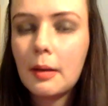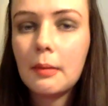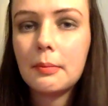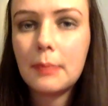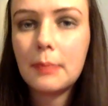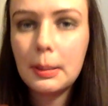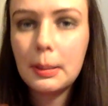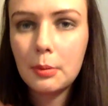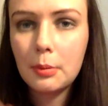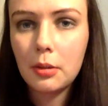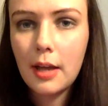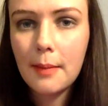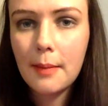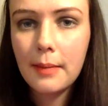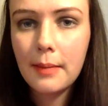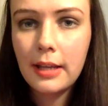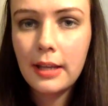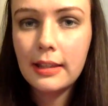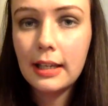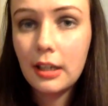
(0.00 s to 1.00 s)
People like
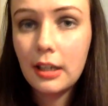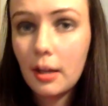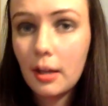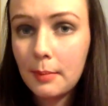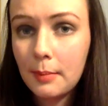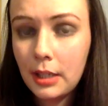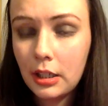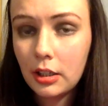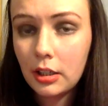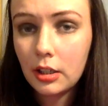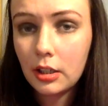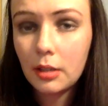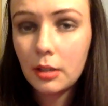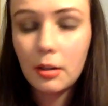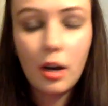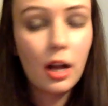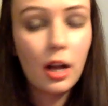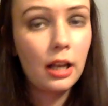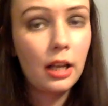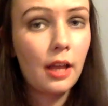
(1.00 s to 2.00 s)
me, they like me.
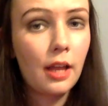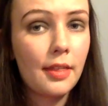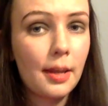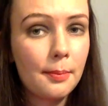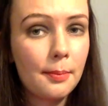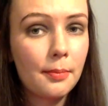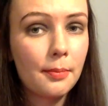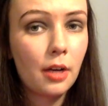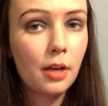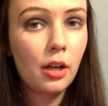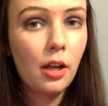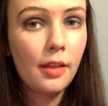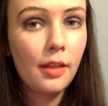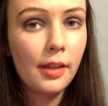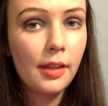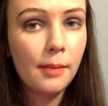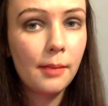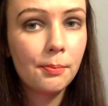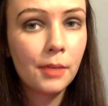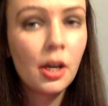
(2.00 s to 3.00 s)
I like them, I like
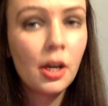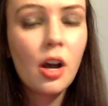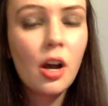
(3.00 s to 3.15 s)
them.